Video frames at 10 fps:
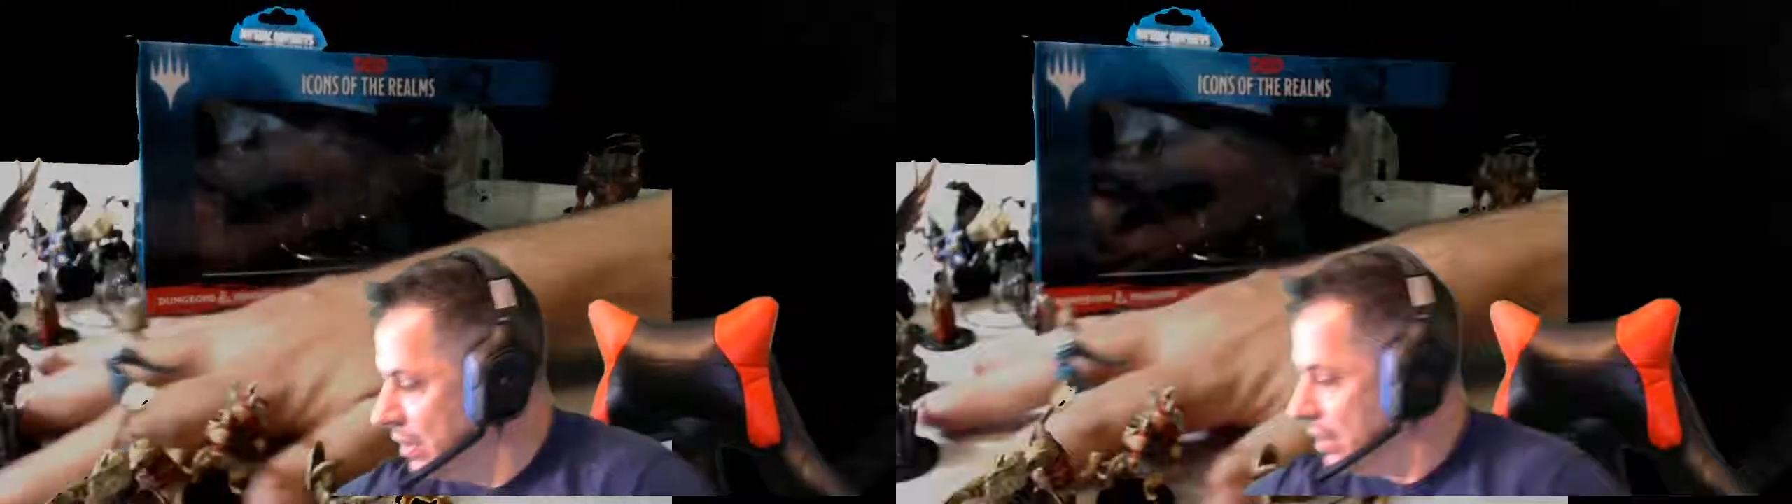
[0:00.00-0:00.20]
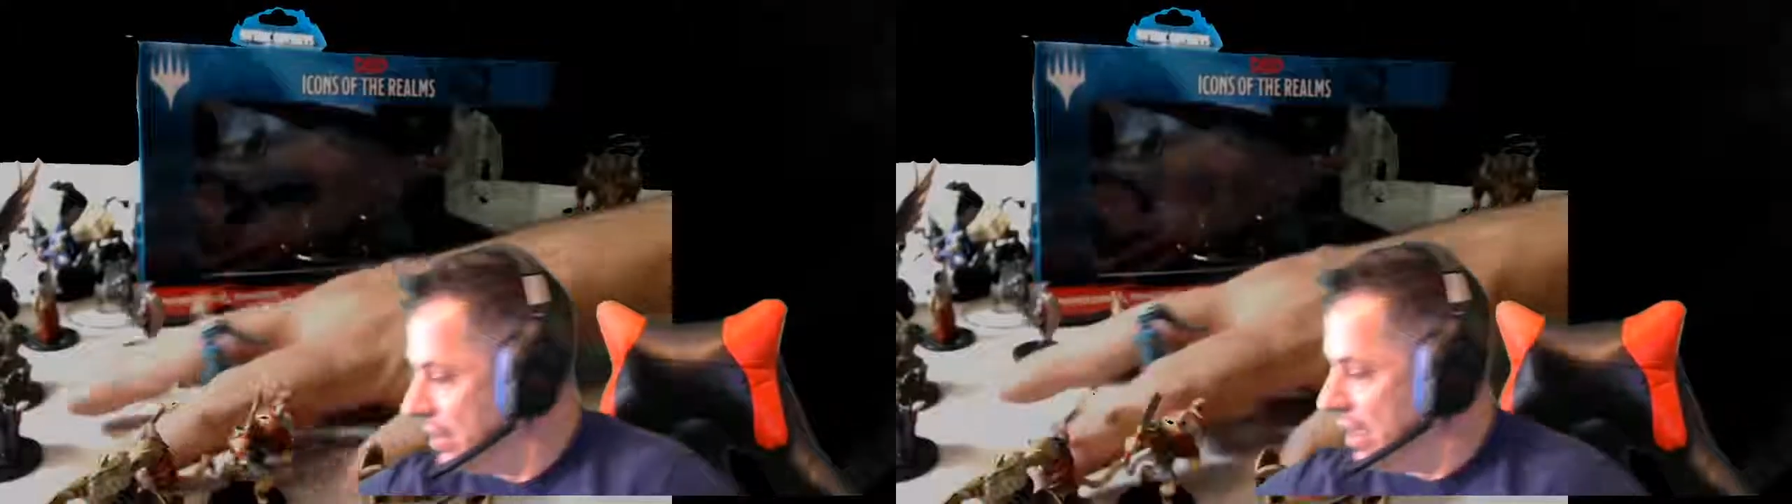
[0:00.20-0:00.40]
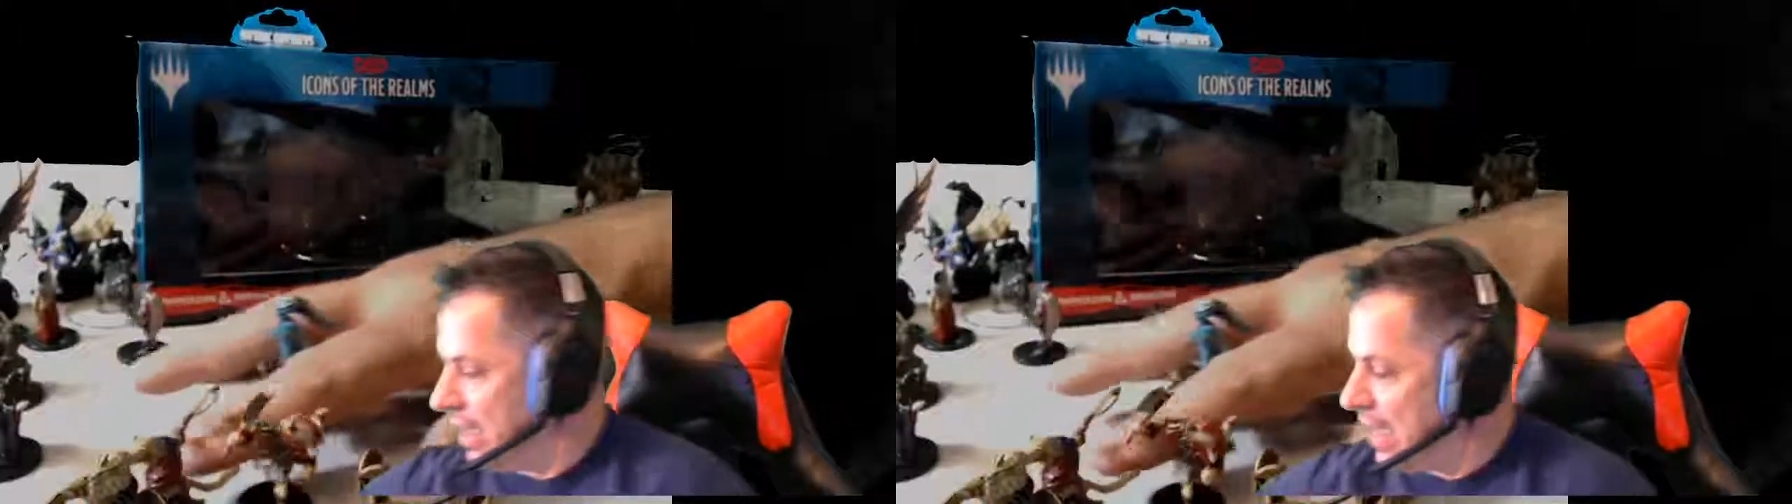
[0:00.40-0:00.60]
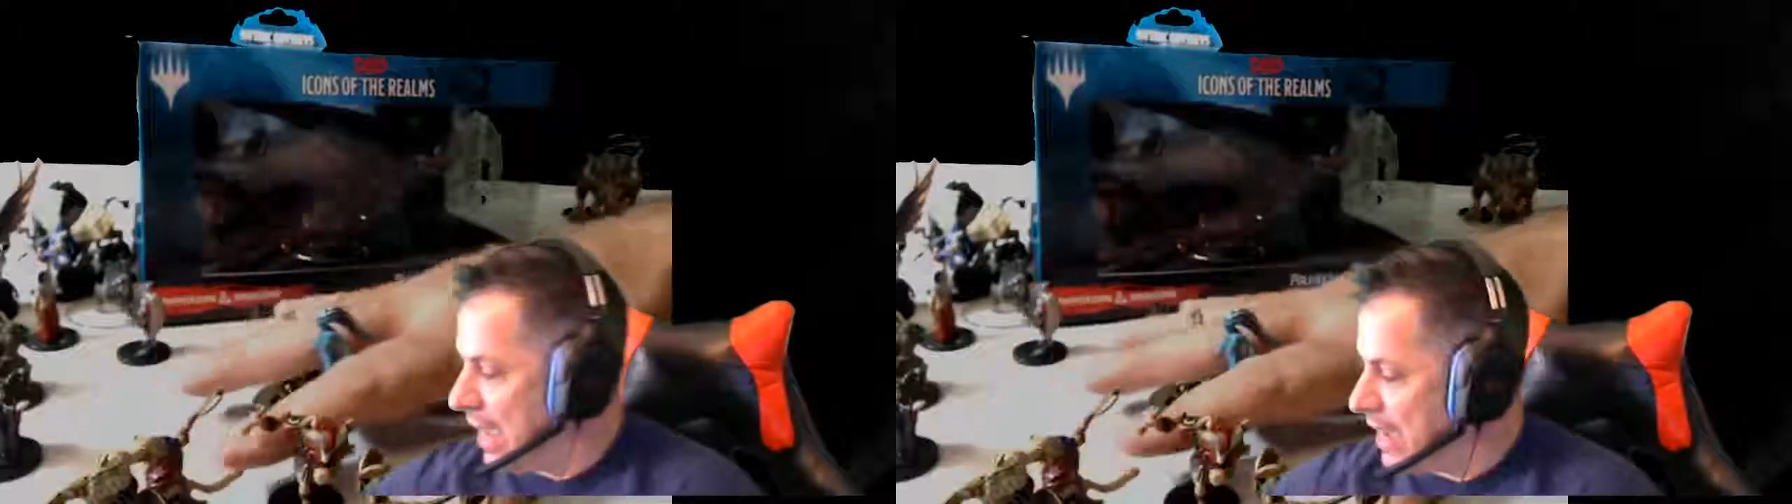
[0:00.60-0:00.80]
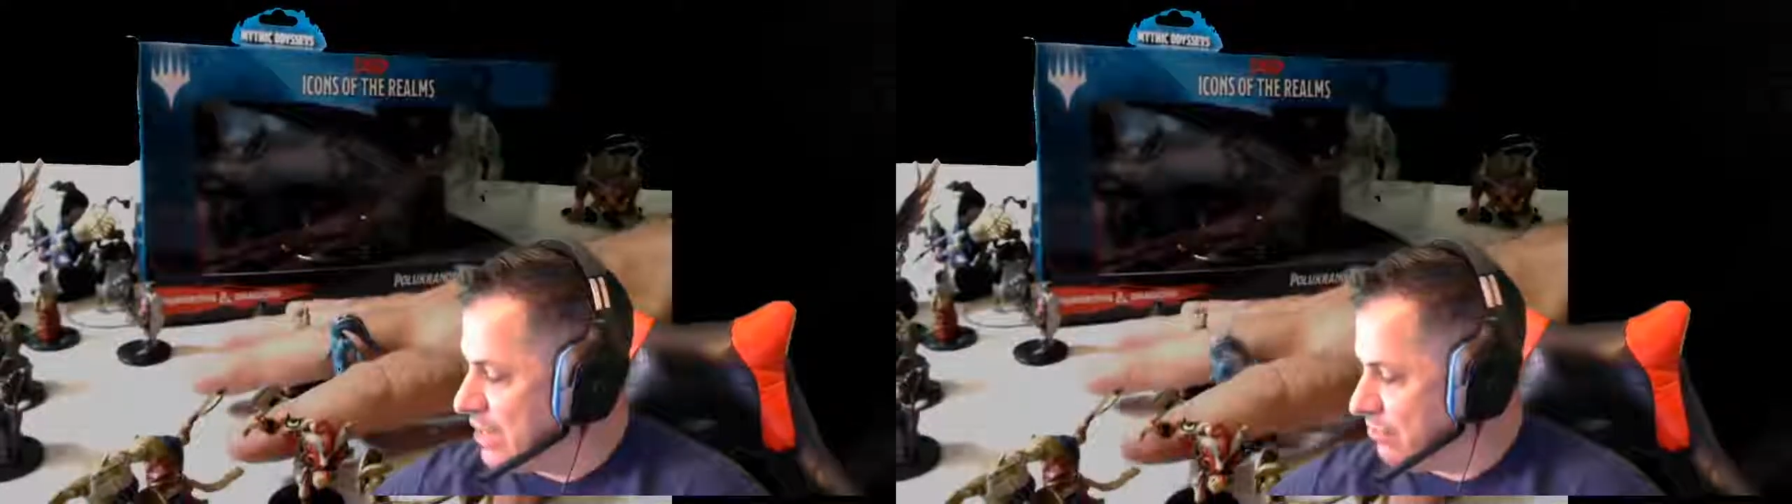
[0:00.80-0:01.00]

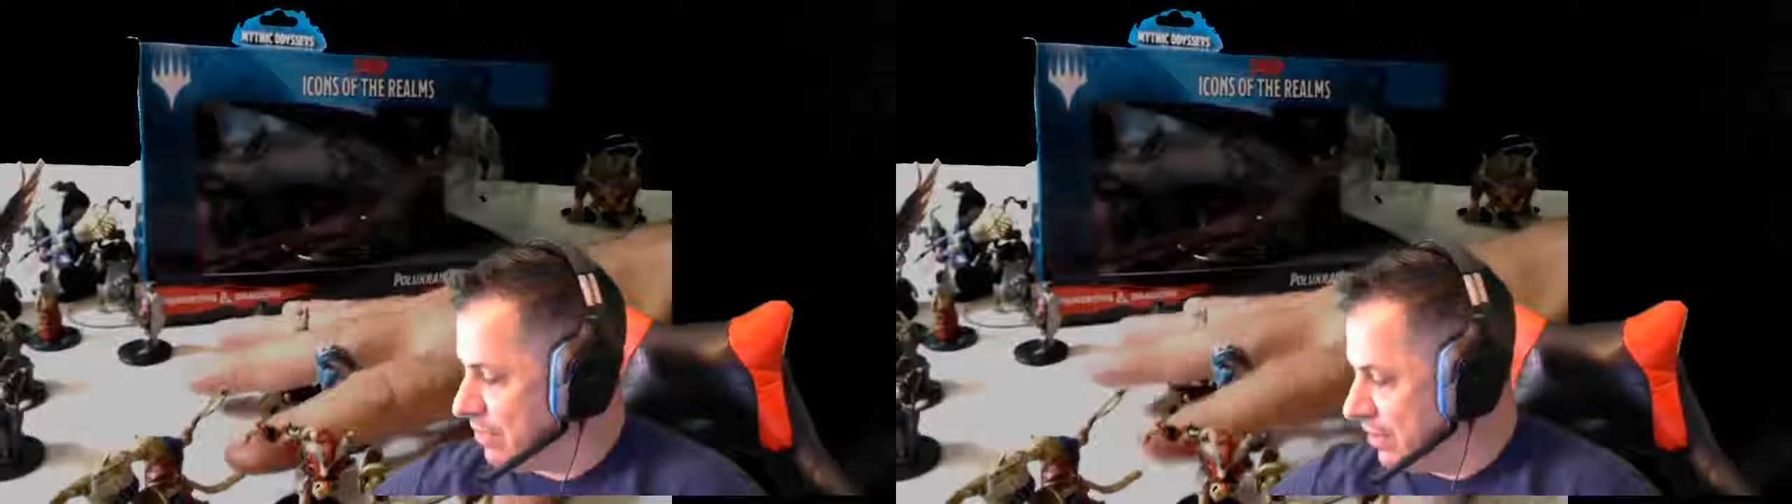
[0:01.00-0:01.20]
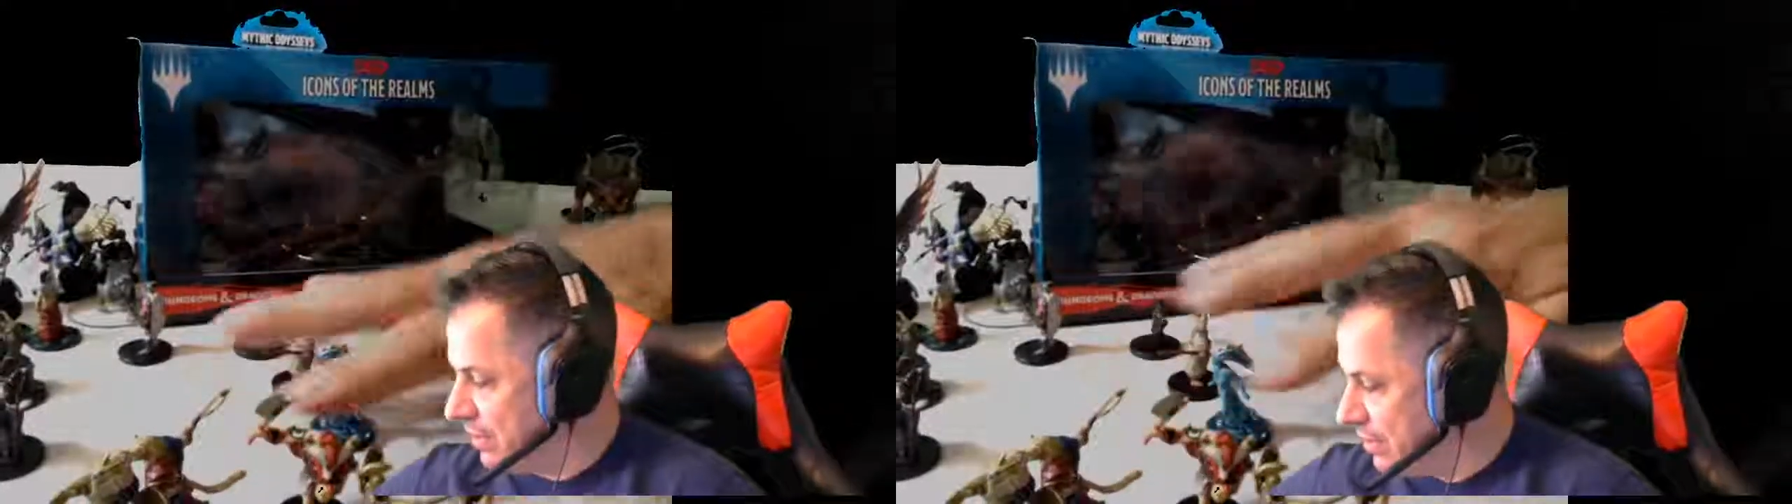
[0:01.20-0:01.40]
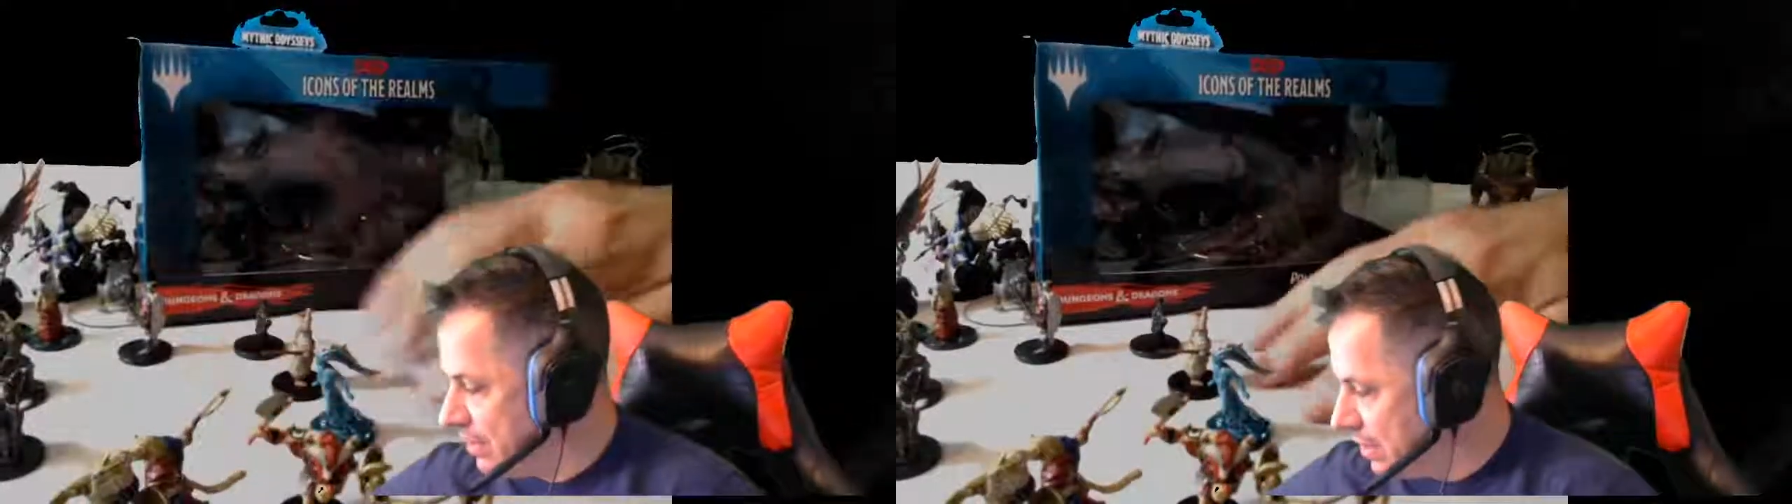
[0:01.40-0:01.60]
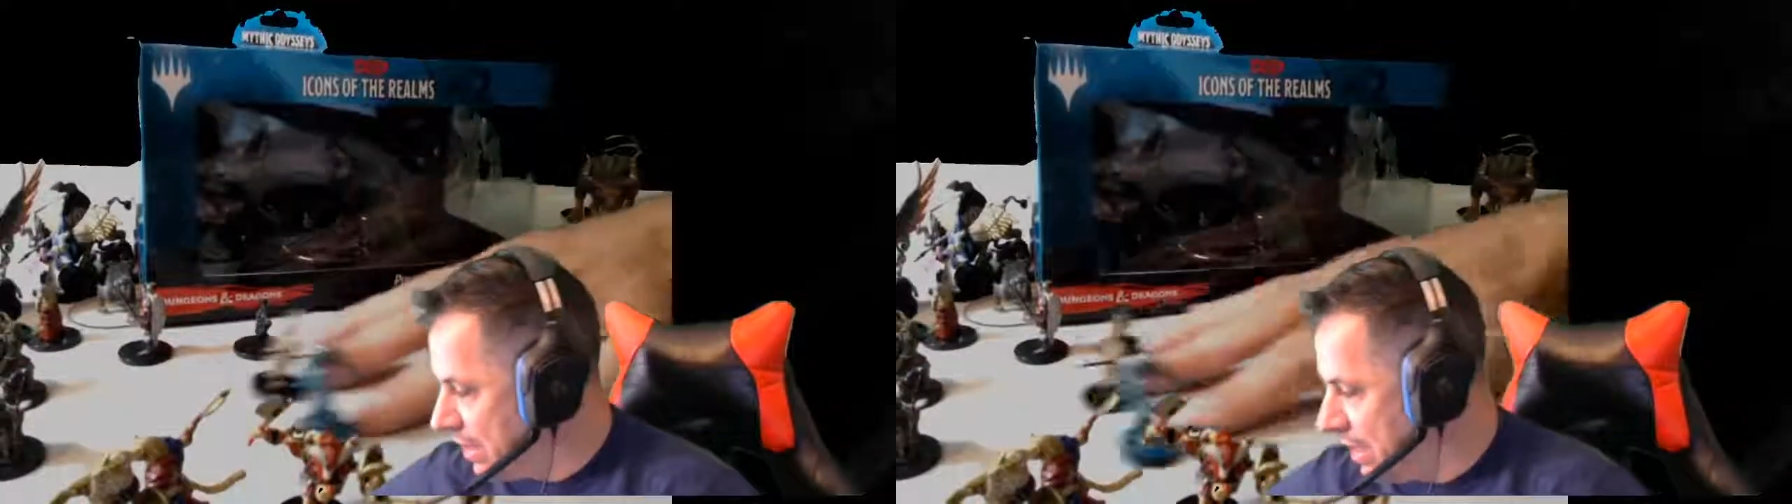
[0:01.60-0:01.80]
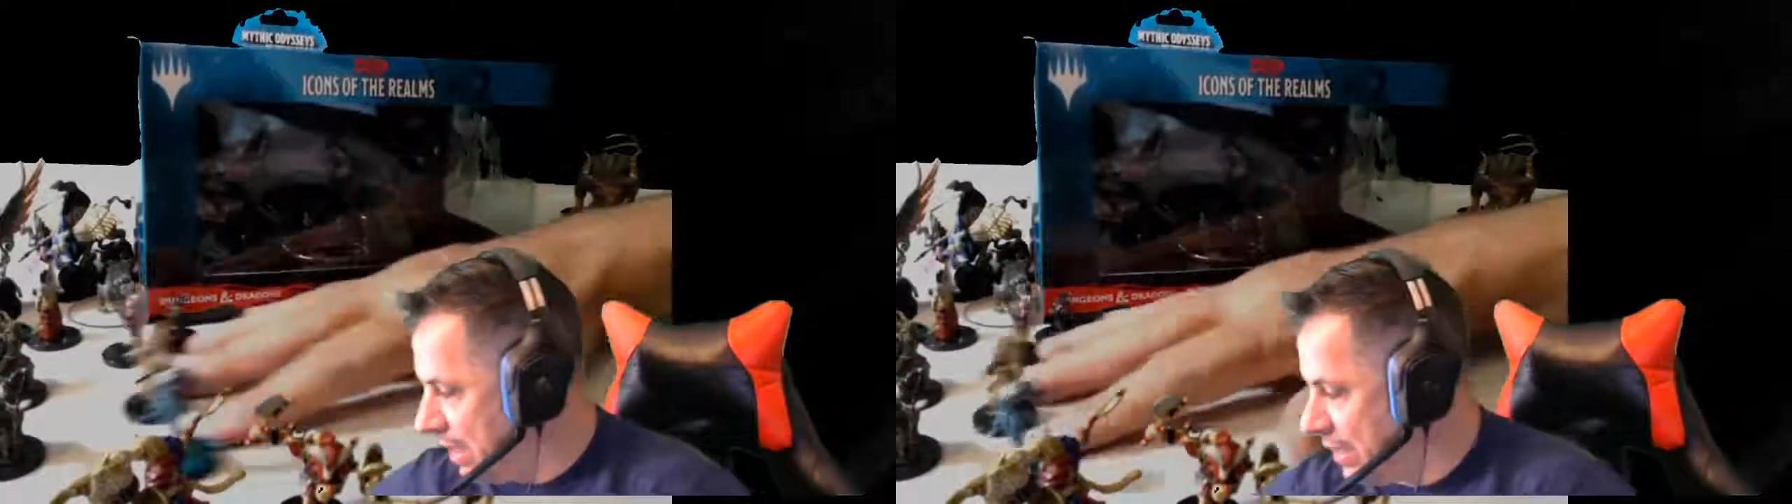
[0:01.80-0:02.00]
Hydra.
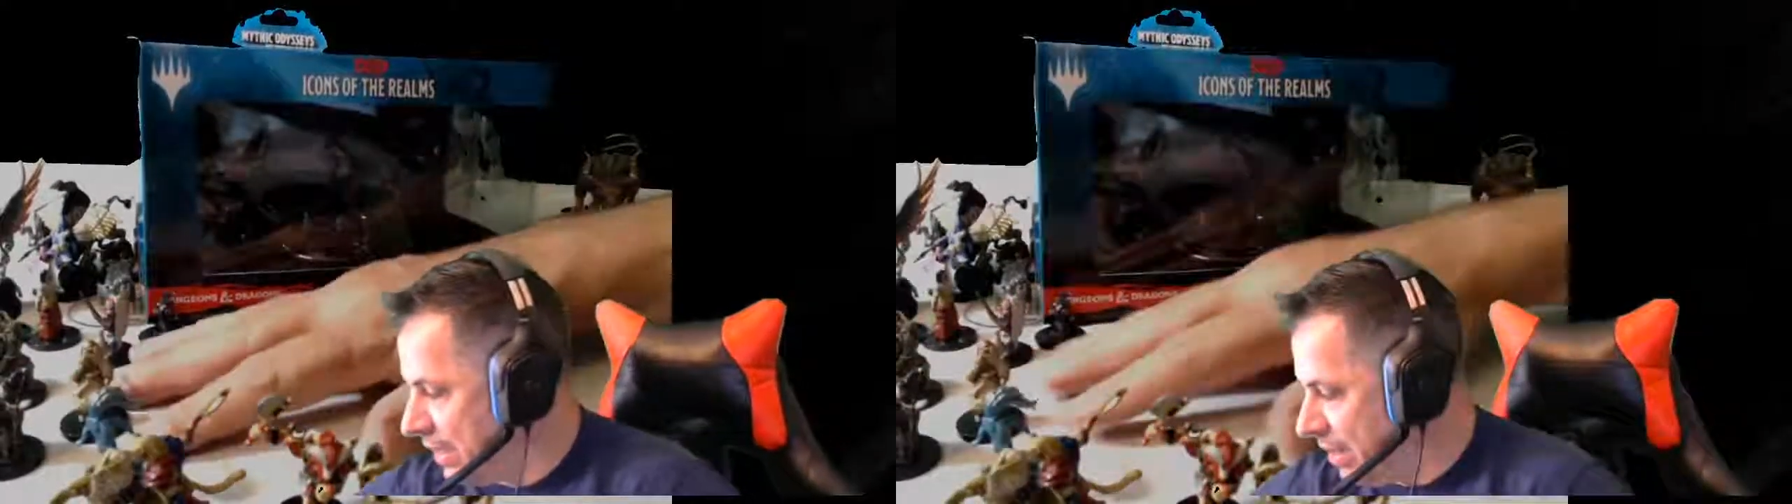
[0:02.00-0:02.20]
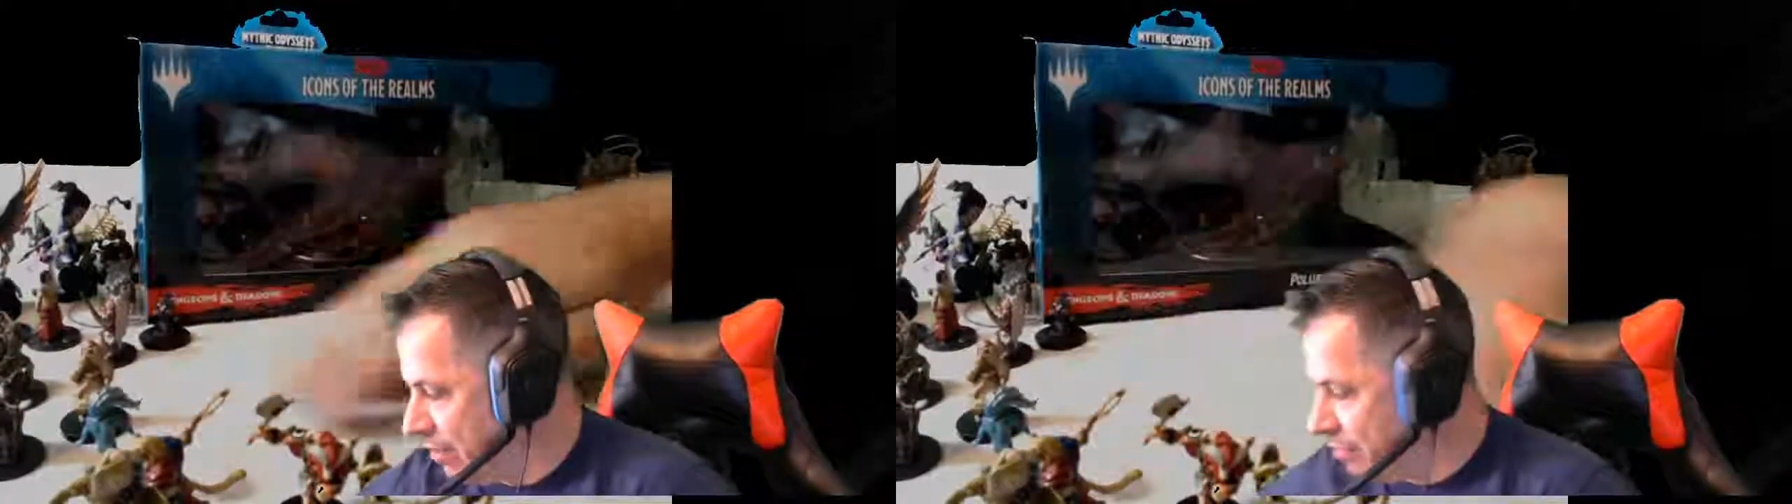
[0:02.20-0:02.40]
Now,